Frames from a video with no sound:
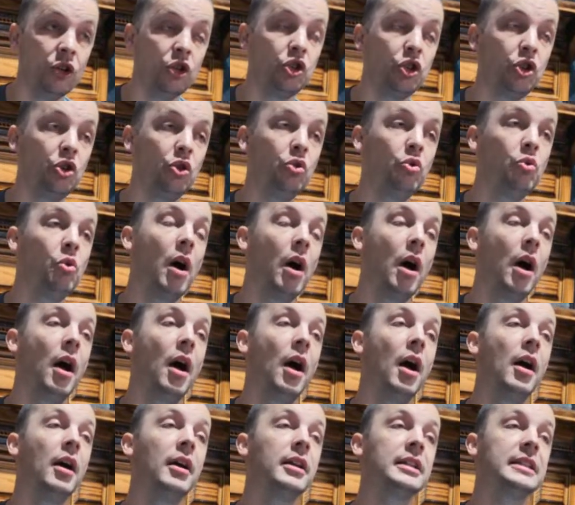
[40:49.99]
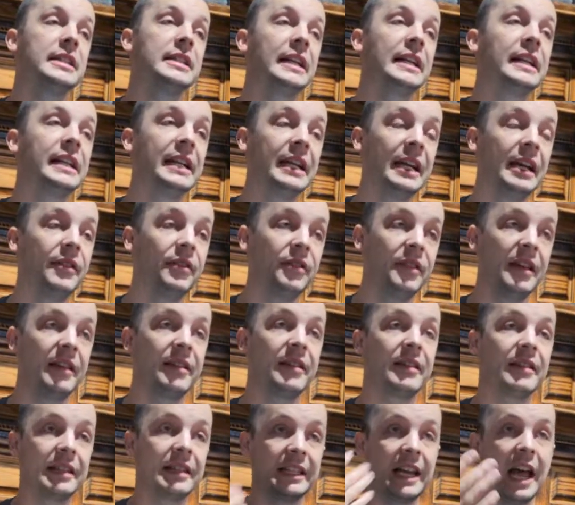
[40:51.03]
to get this
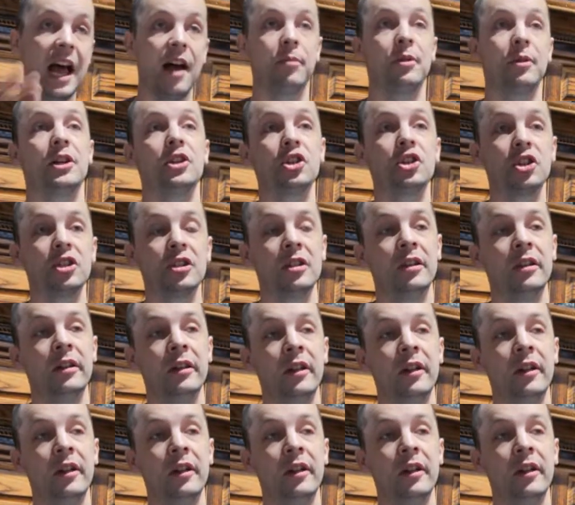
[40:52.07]
established,